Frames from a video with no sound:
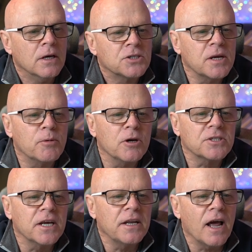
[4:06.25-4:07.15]
Seabert
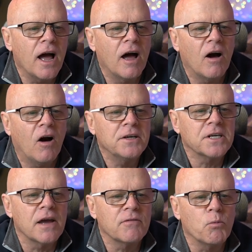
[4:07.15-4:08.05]
said, uh, hi,
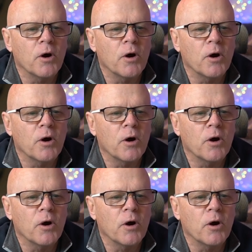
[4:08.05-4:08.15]
David,